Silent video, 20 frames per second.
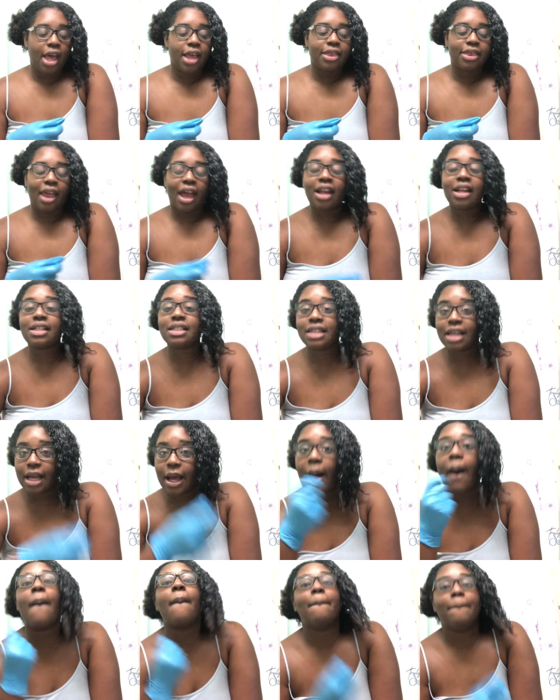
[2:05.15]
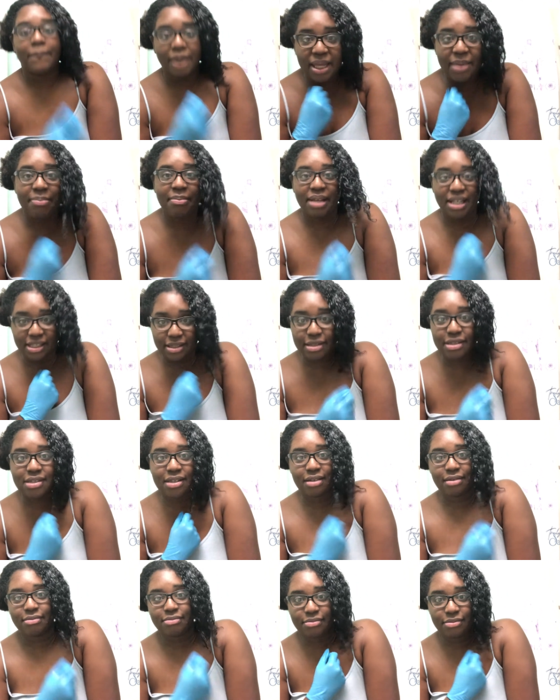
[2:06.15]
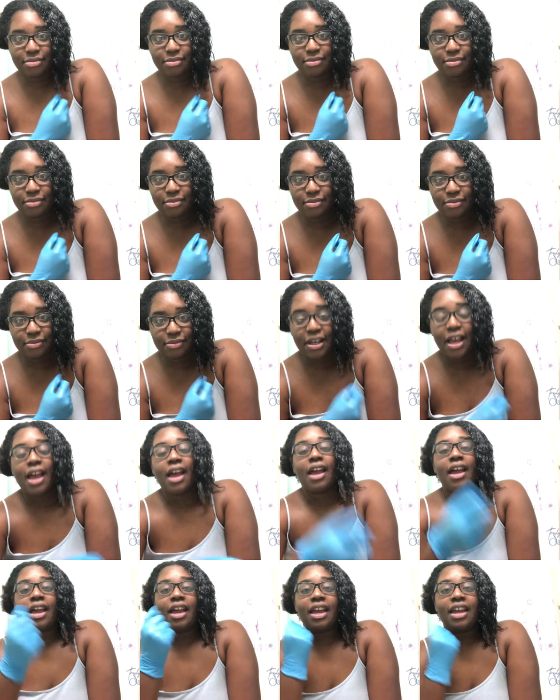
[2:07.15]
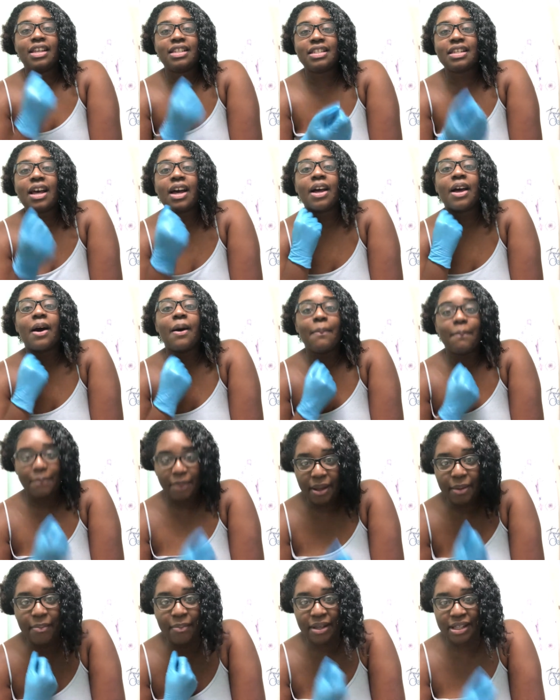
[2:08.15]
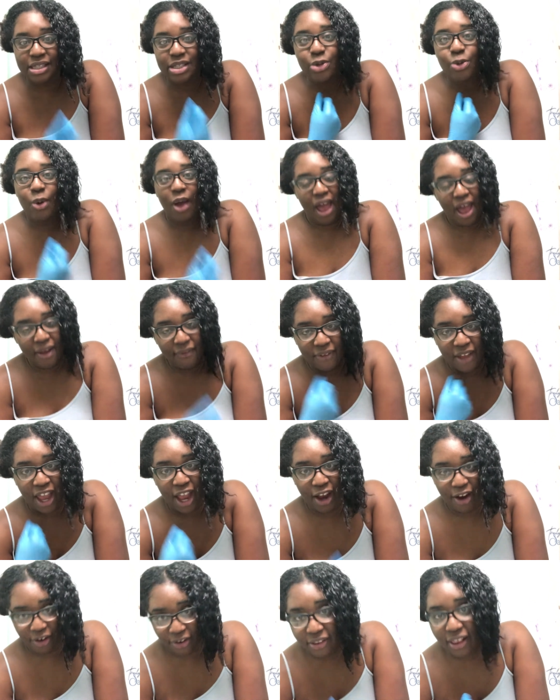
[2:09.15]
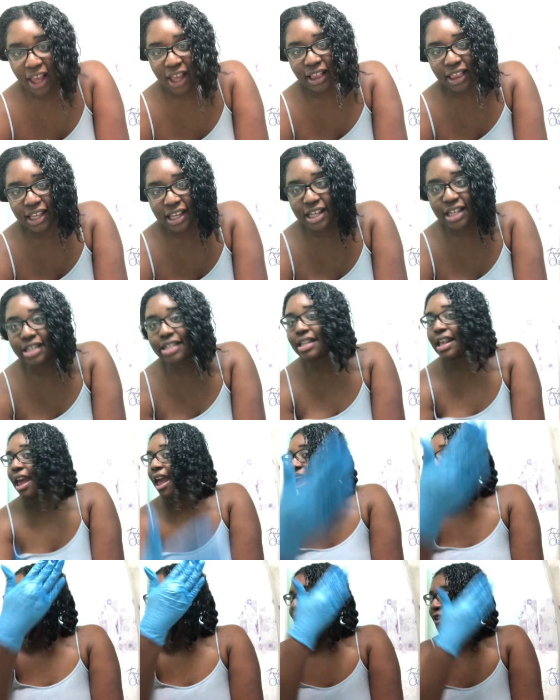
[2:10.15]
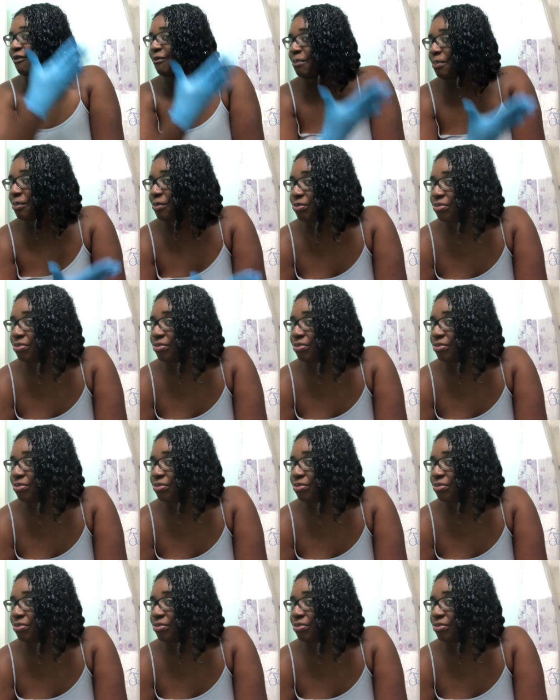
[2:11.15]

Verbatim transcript: That is a commitment. It's a commitment to have hair like this and,